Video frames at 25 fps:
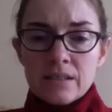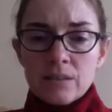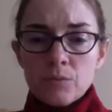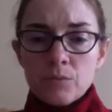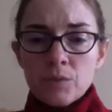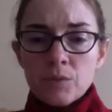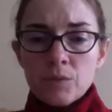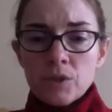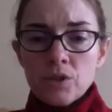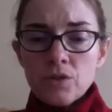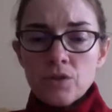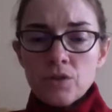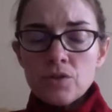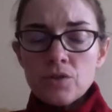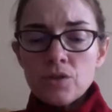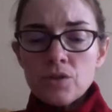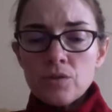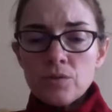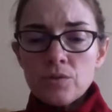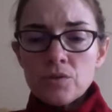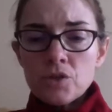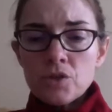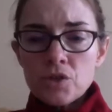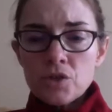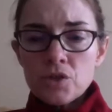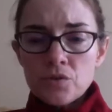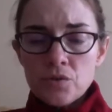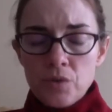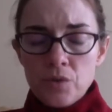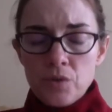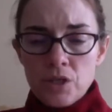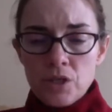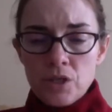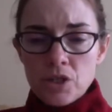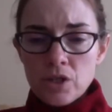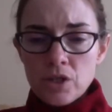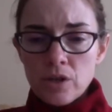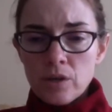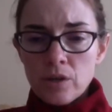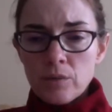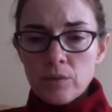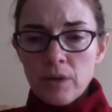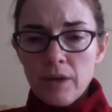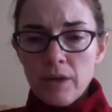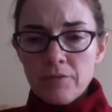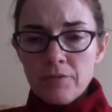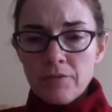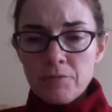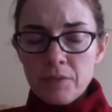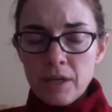when you do screen sharing, we
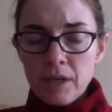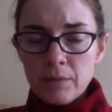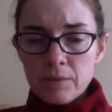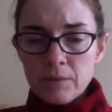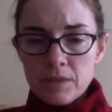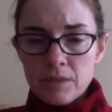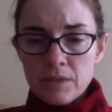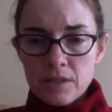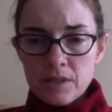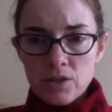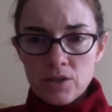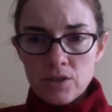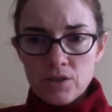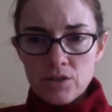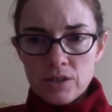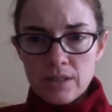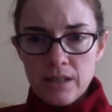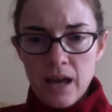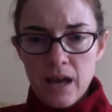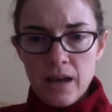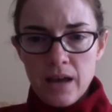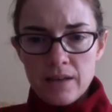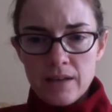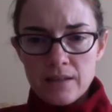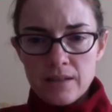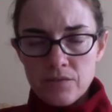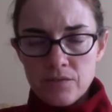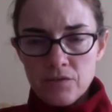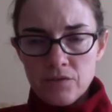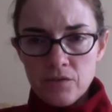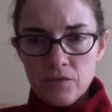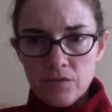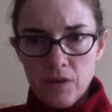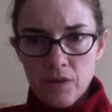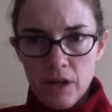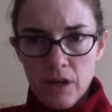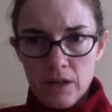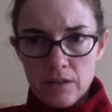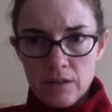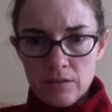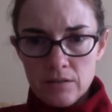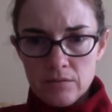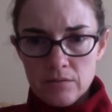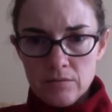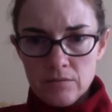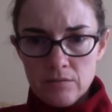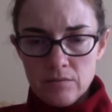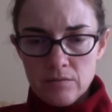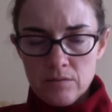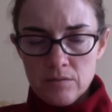haven't been able to see your slides if you've got
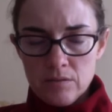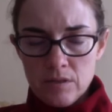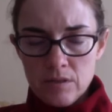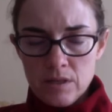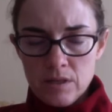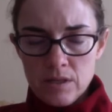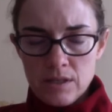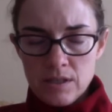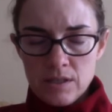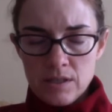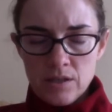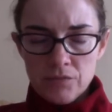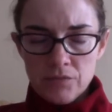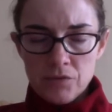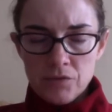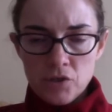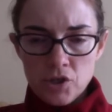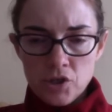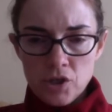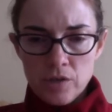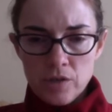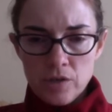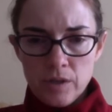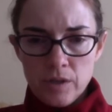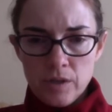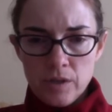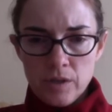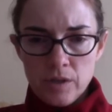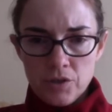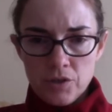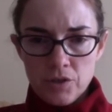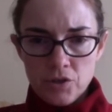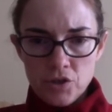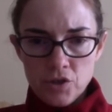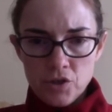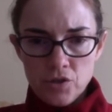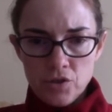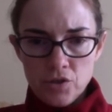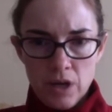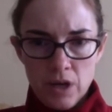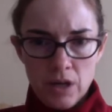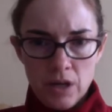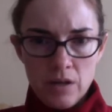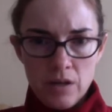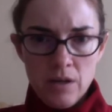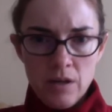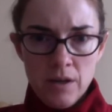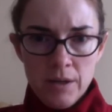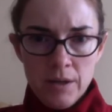stuff you're showing on your screen.